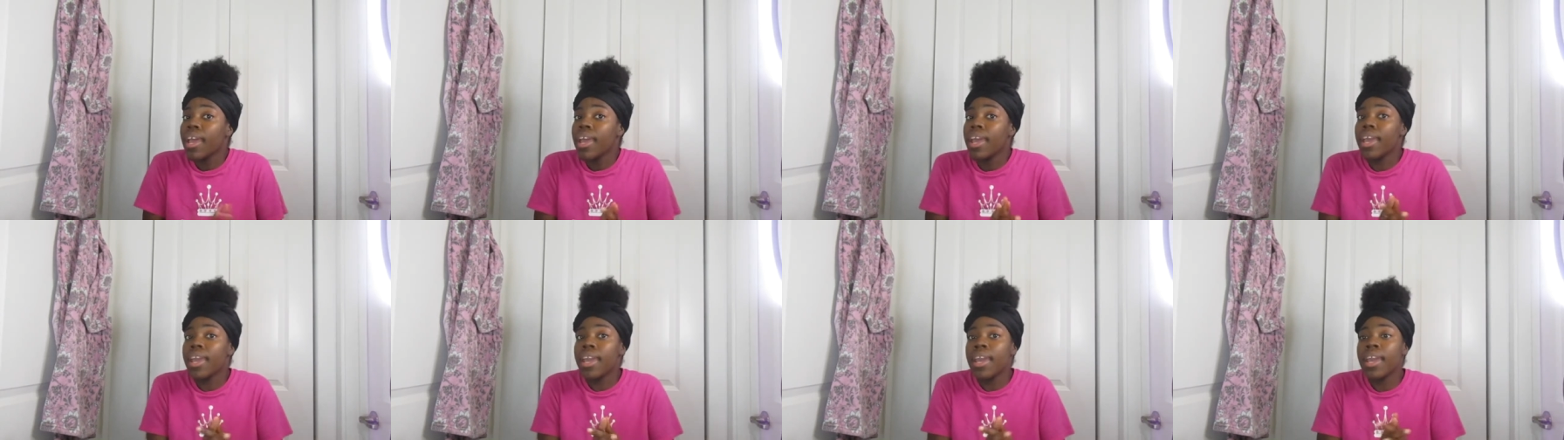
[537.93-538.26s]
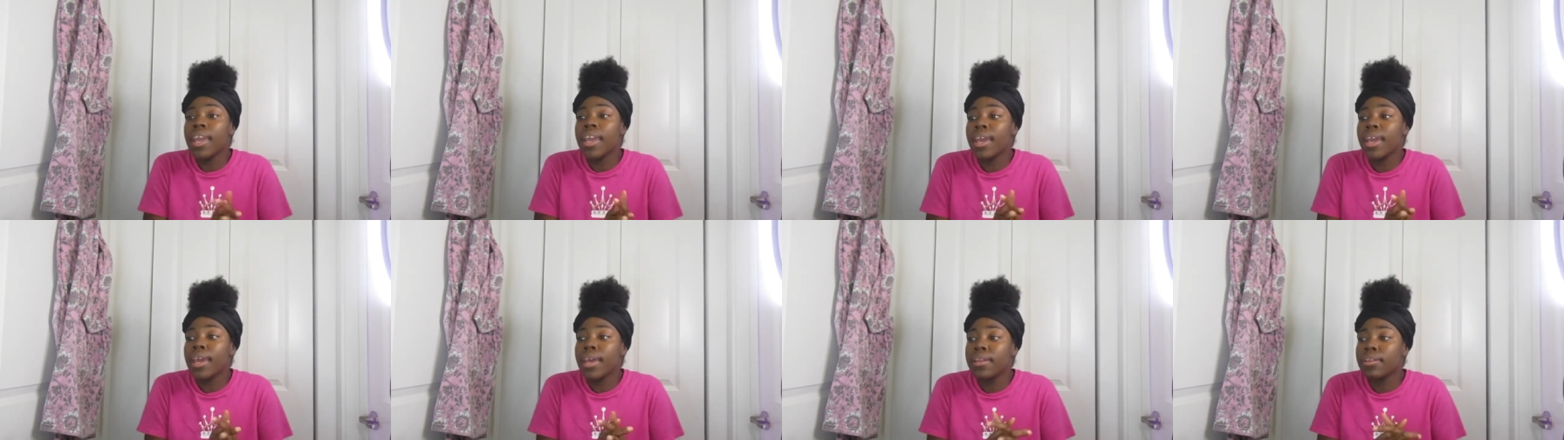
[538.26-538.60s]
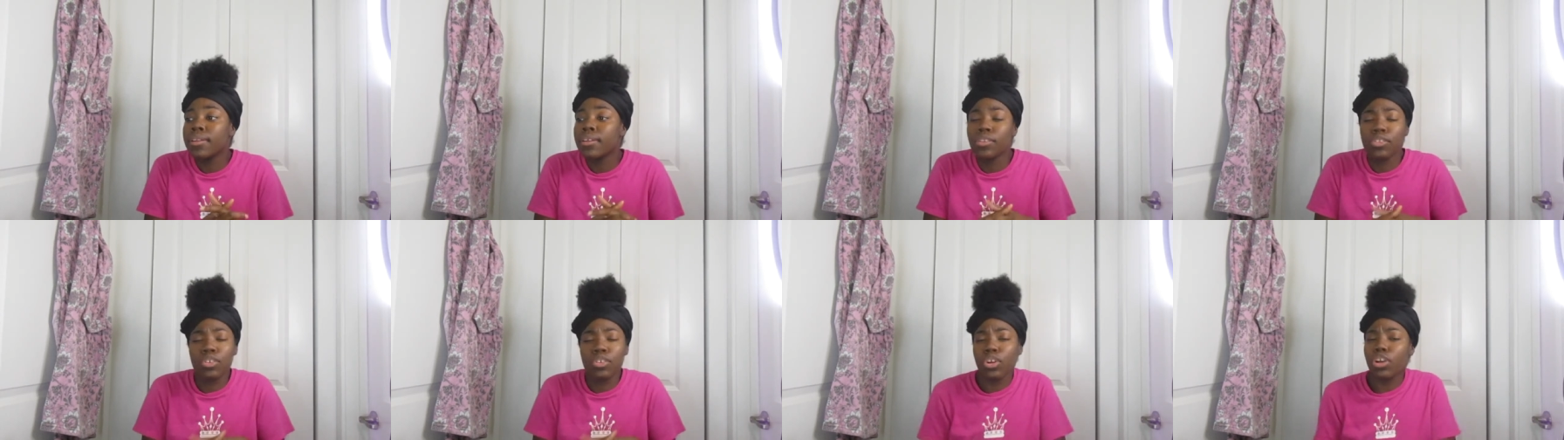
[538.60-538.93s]

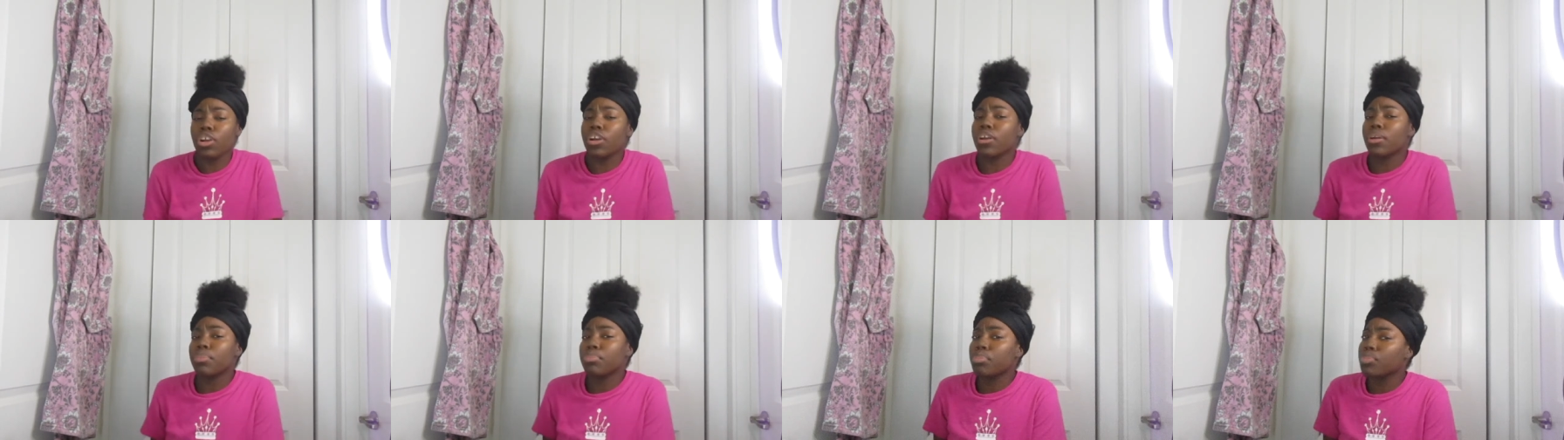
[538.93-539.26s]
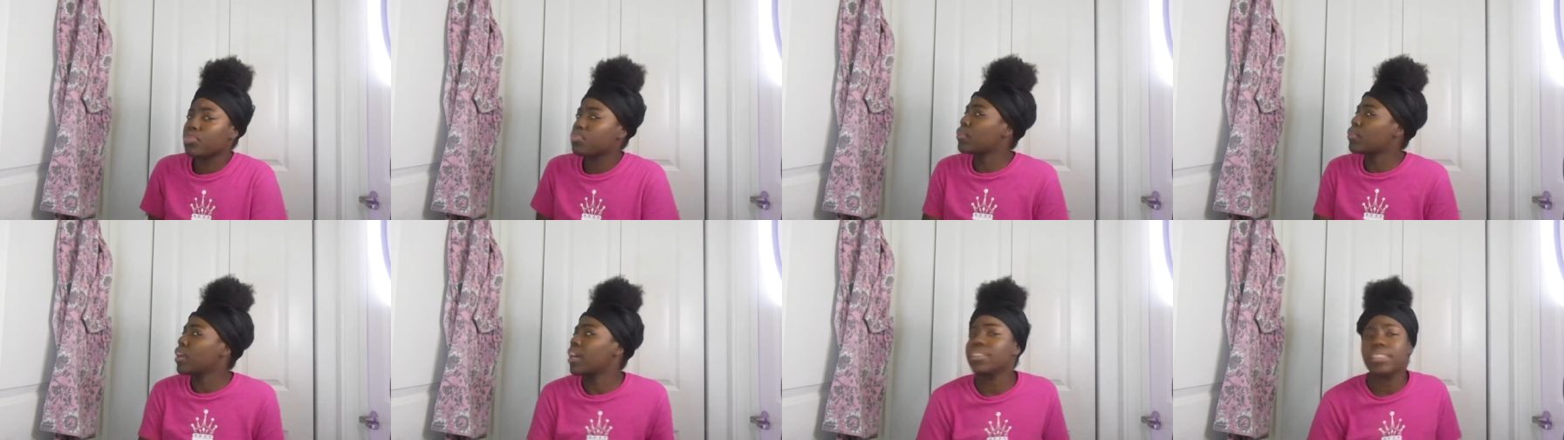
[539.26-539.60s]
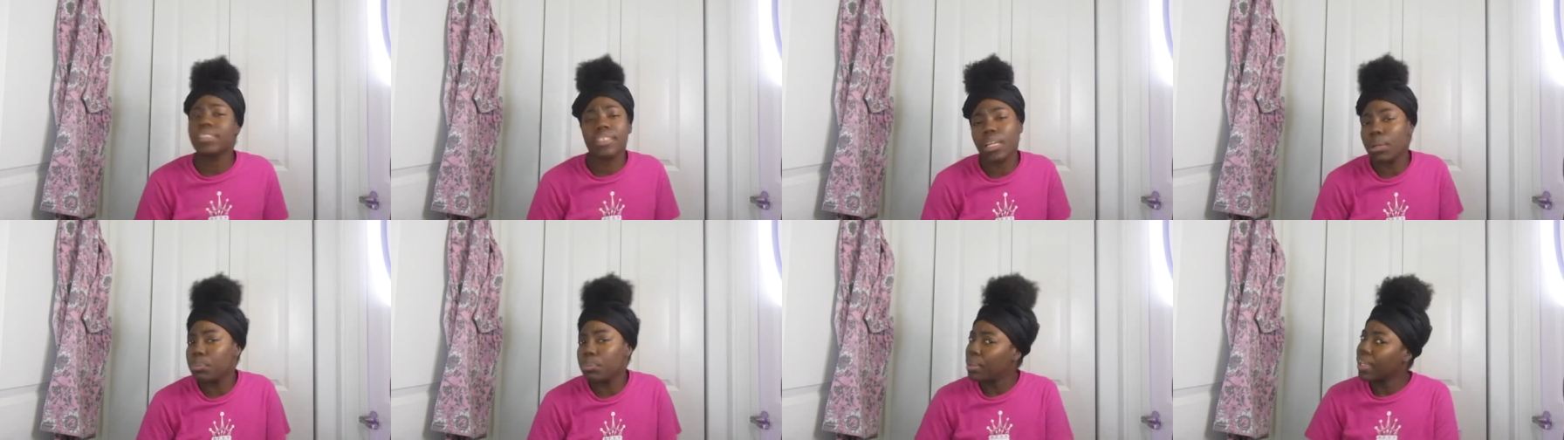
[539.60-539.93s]
And your
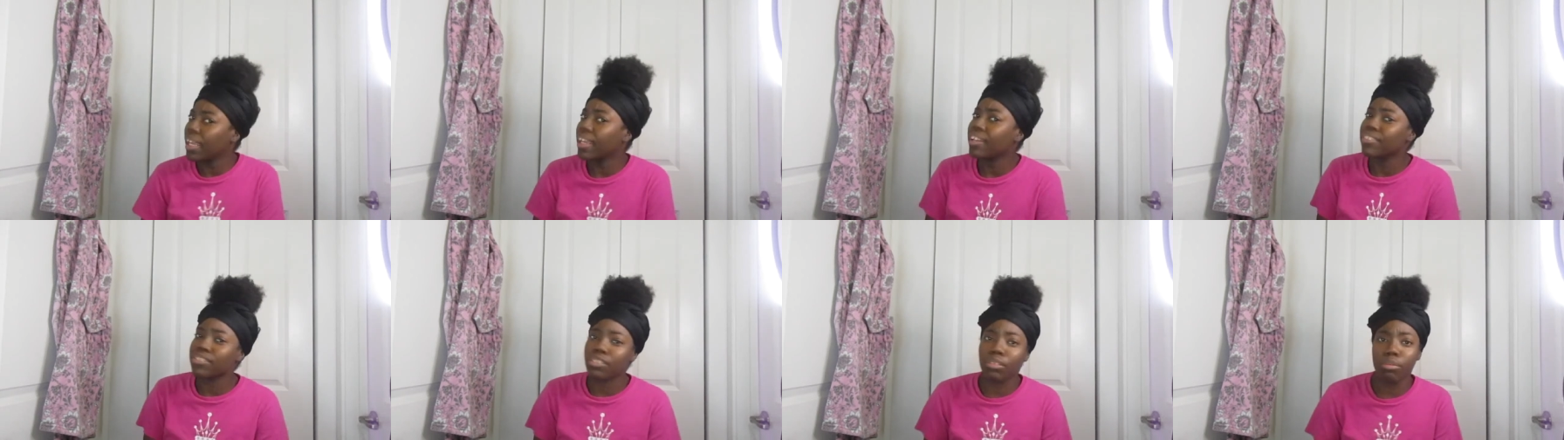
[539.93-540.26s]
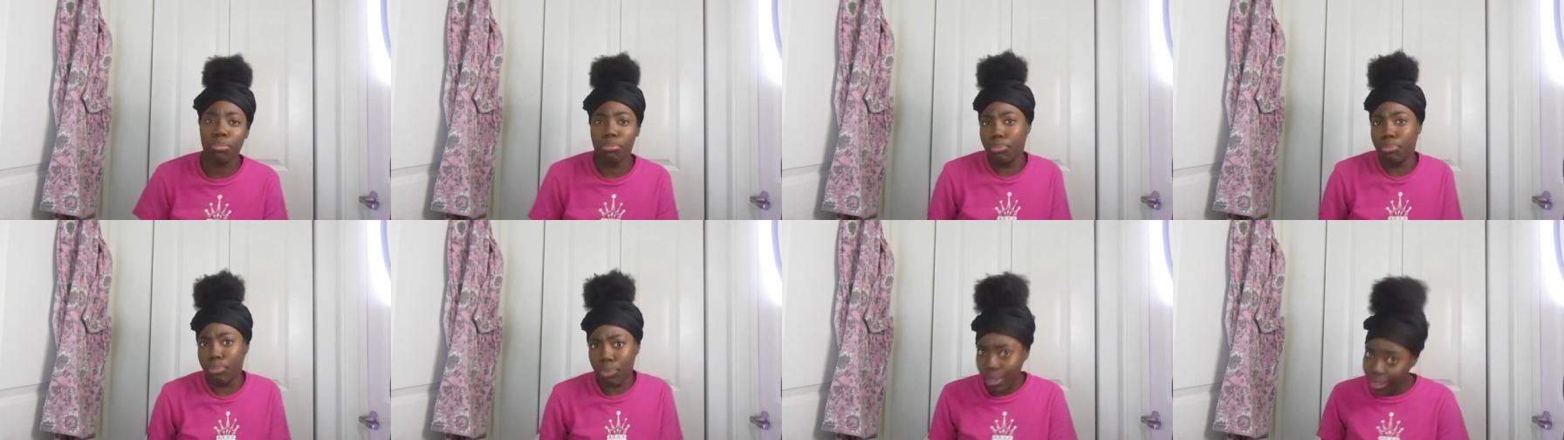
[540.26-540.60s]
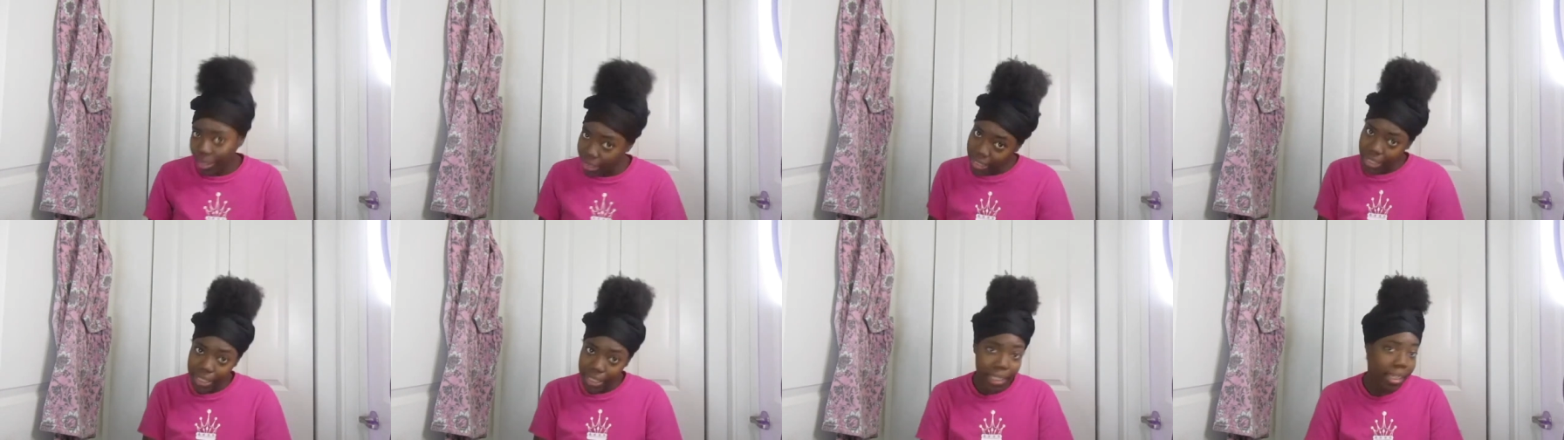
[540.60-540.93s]
thoughts and opinions on
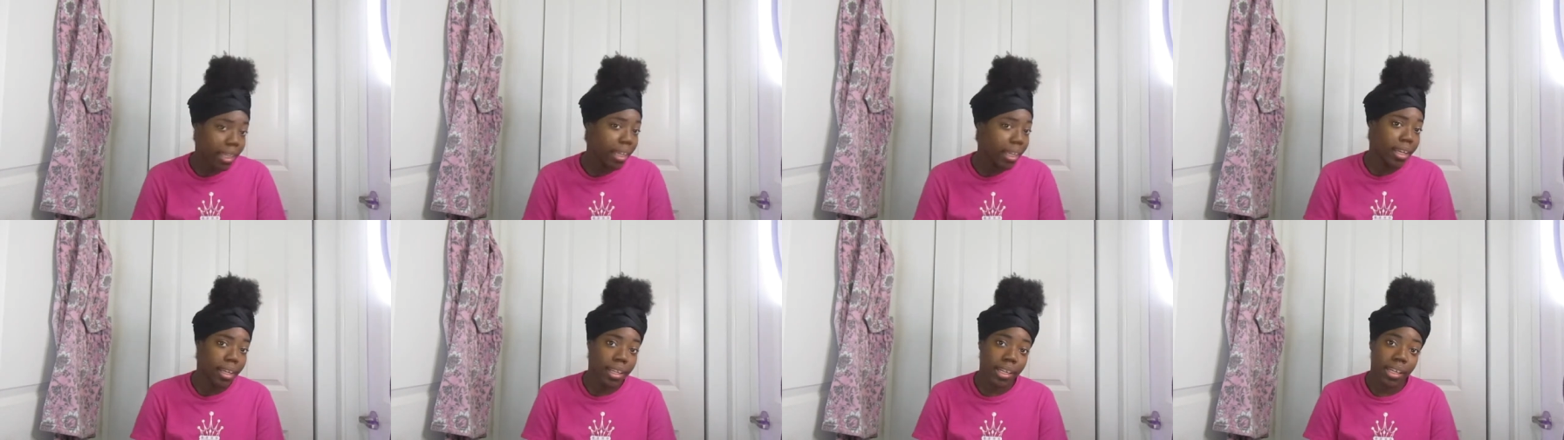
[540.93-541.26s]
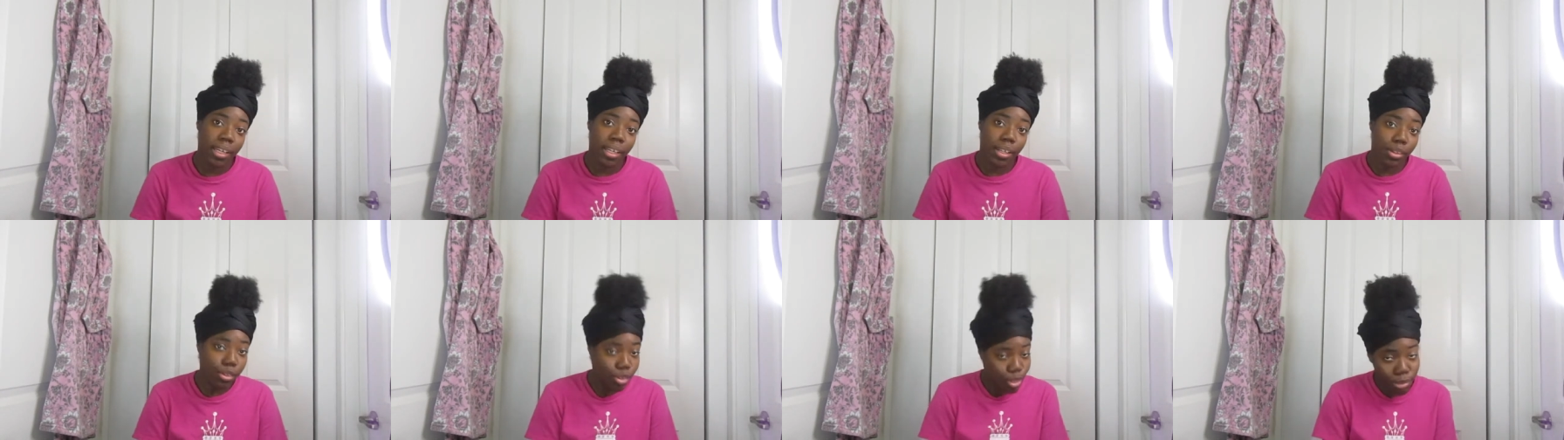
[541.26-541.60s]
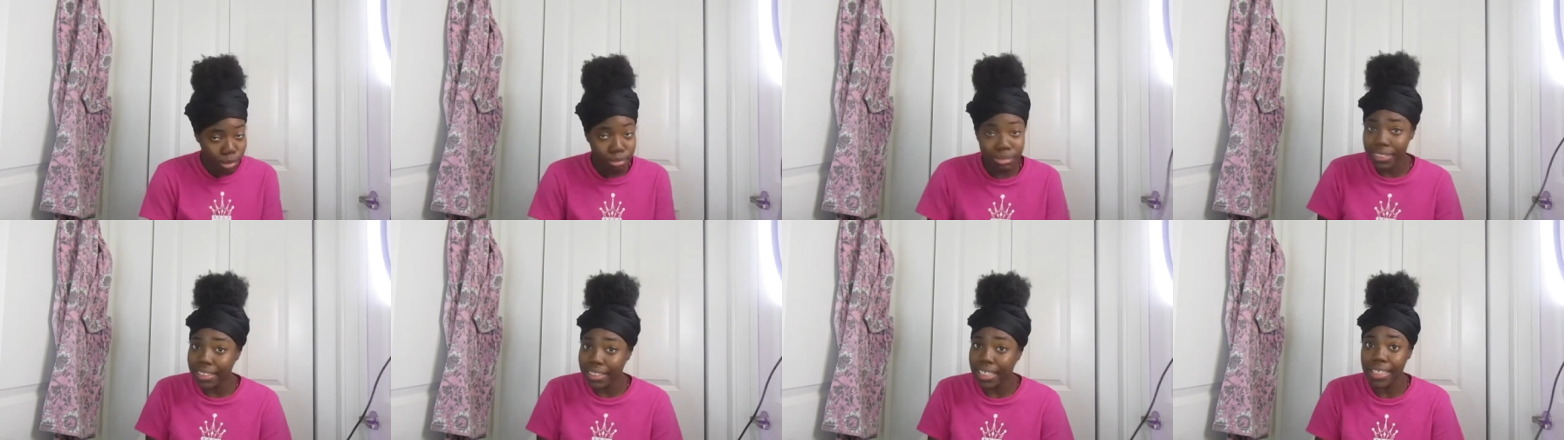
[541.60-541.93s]
breaking in, you know what
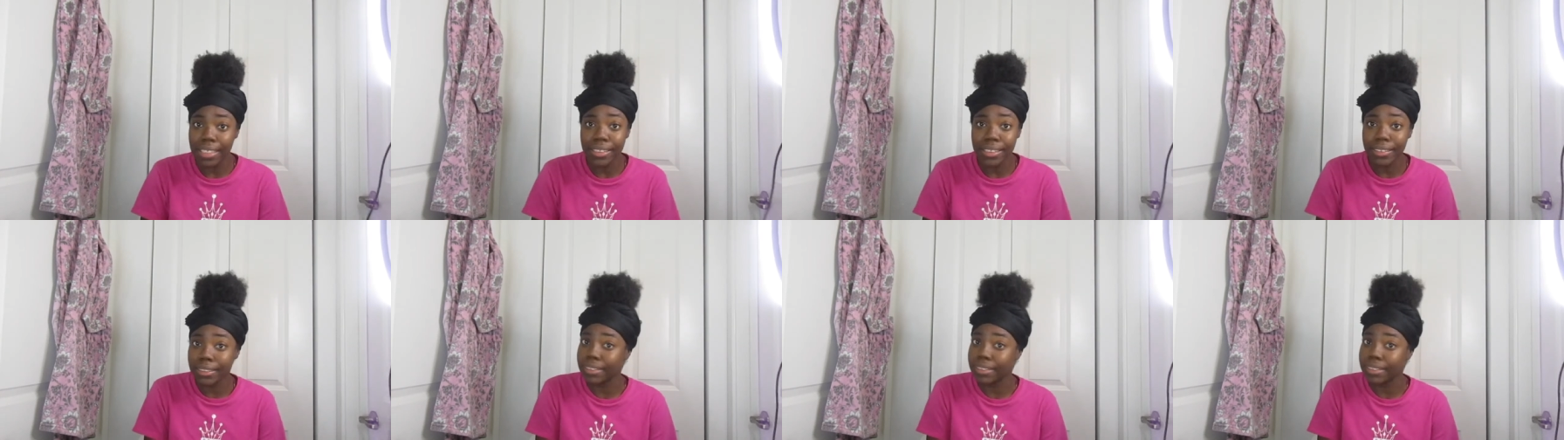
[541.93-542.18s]
I'm saying?